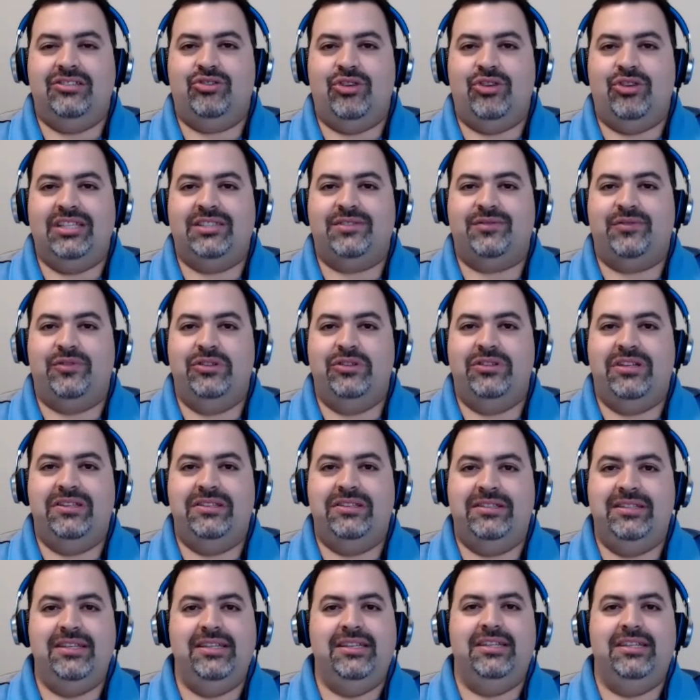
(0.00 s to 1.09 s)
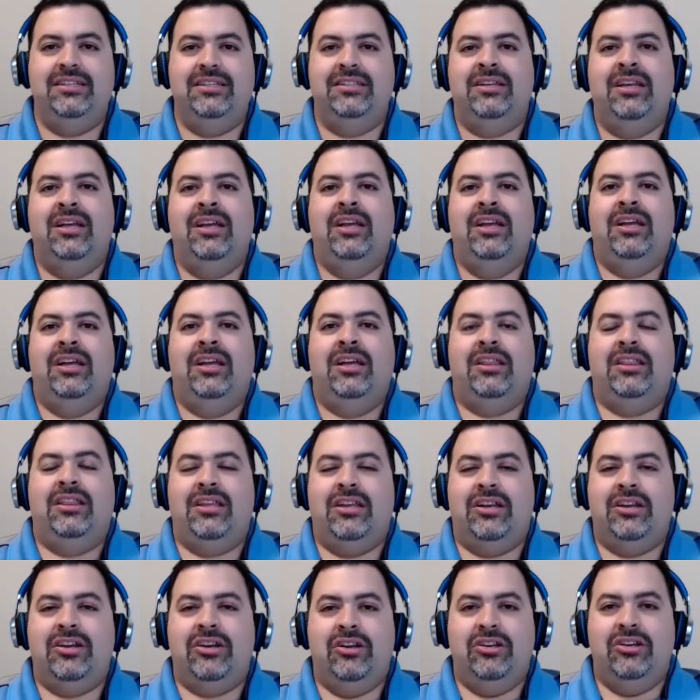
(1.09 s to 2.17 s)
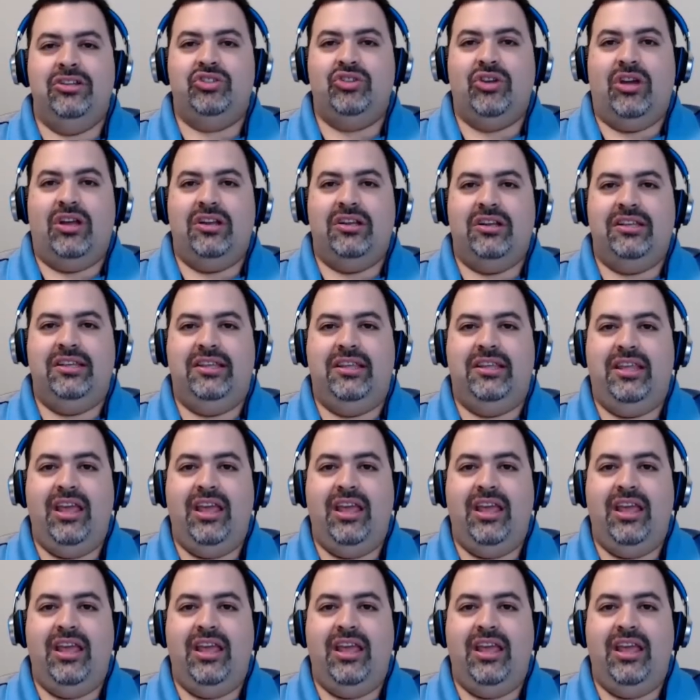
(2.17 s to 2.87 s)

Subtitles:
transferred the deed, they're going to try to